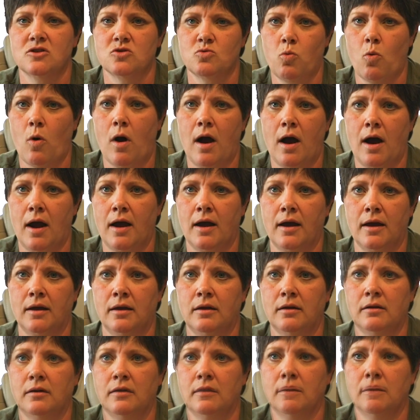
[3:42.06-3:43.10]
is
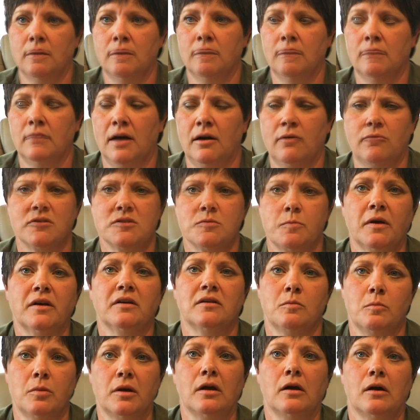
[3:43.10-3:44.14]
why I was meant
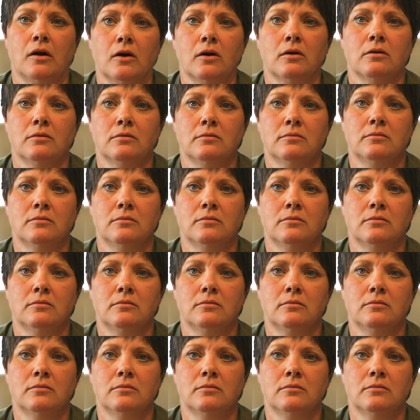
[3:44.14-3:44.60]
to be here.